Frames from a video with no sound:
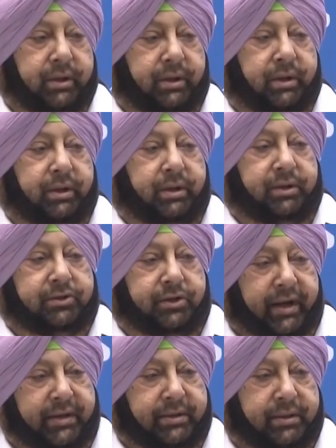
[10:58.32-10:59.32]
uh,
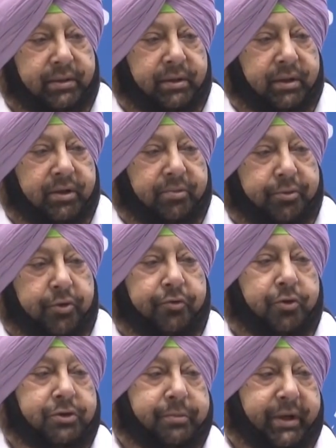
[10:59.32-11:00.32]
threat
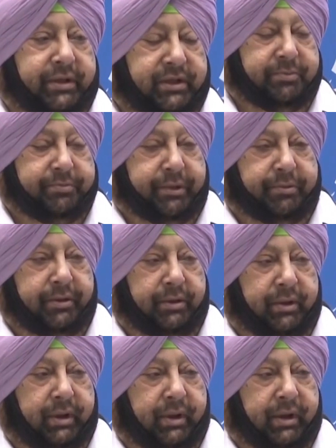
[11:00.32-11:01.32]
provoked by people.
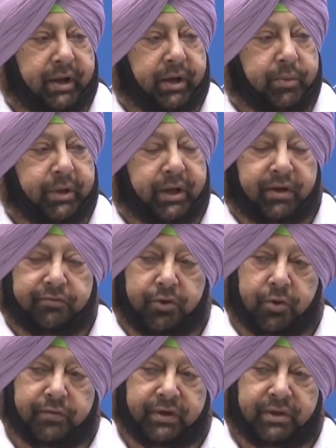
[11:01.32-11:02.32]
And we have
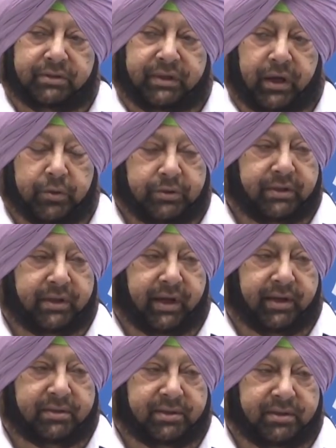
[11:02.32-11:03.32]
over a thousand
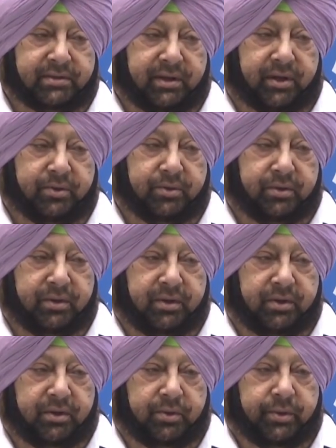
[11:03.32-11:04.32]
gangsters now
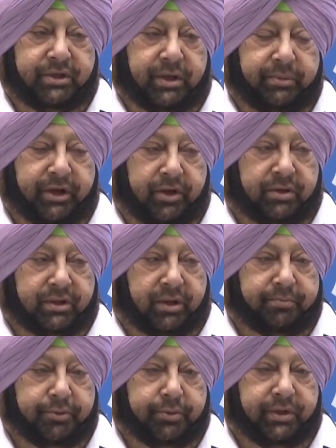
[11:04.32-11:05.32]
which have been locked
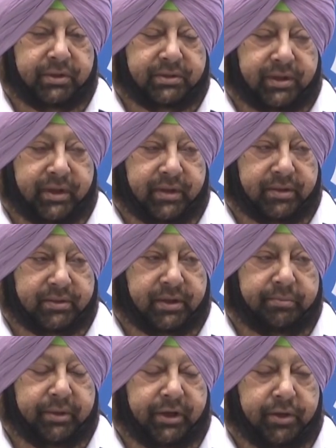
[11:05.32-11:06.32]
up who didn't surrender. So
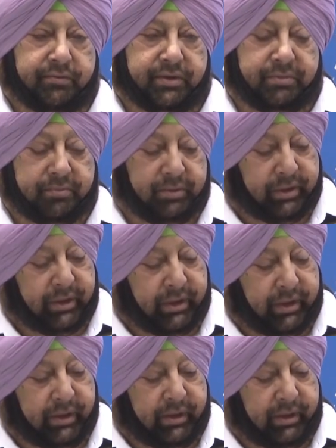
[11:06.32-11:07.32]
many of them
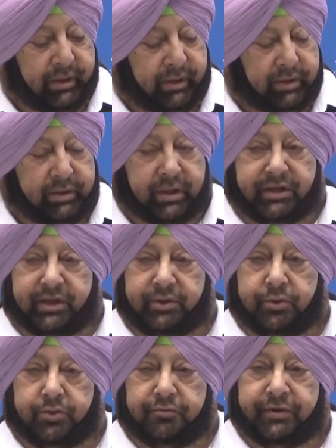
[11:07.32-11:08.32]

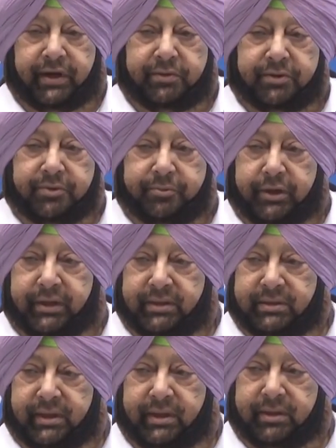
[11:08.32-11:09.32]
continued to fight with the
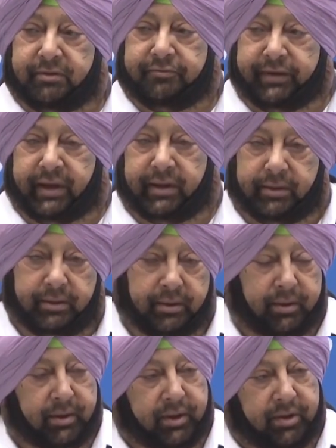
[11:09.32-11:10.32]
police and fell.
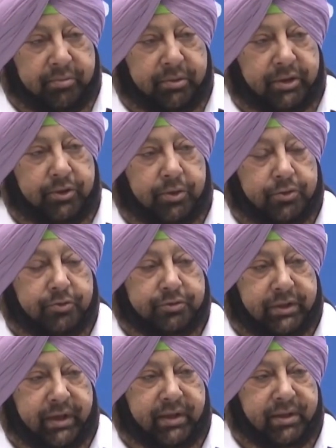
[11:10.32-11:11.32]
But those who
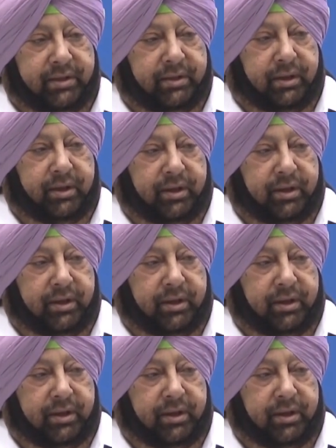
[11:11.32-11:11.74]
surrendered are